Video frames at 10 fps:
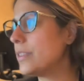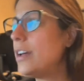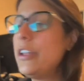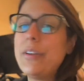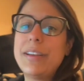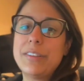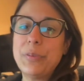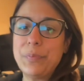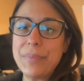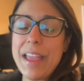I'll let you guys
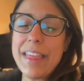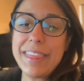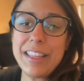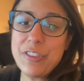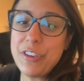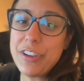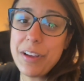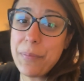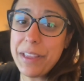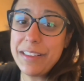know. Thanks for
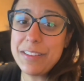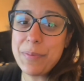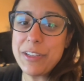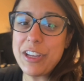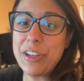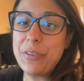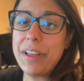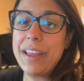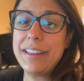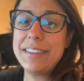coming into my channel,
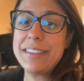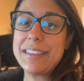and